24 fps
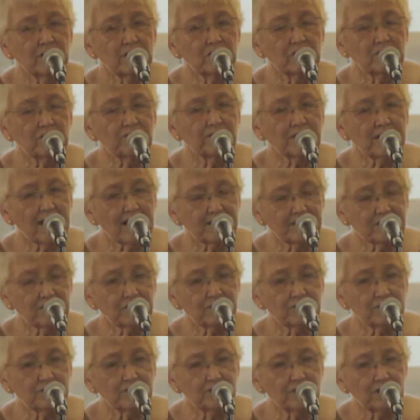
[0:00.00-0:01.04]
You've got to
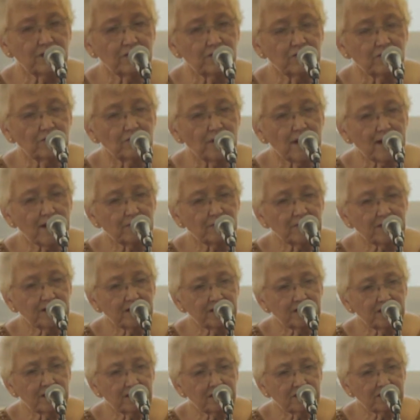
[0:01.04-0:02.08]
turn in your
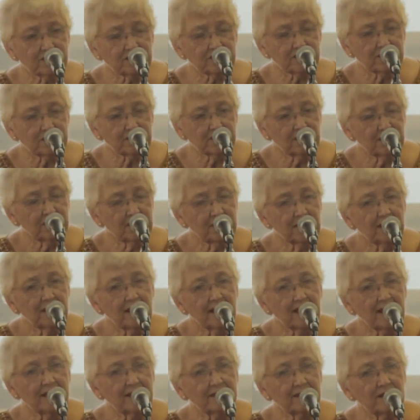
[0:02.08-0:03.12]
application,
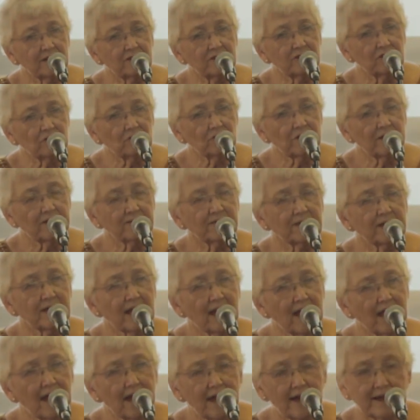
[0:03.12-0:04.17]
and then you have
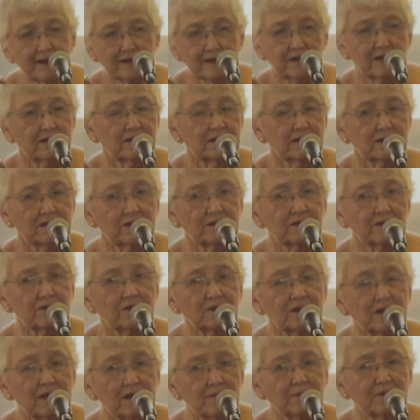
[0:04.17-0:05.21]
got to
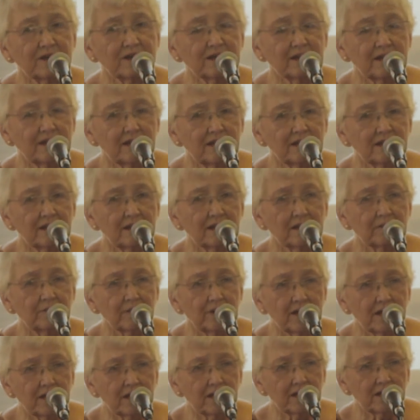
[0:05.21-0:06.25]
keep attending
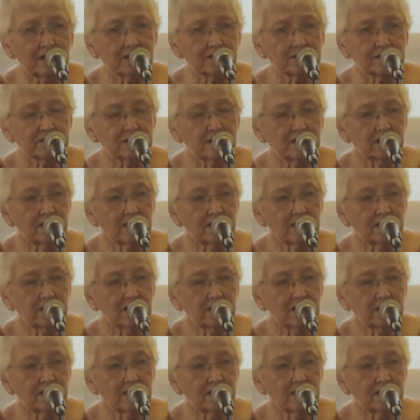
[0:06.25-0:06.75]
meetings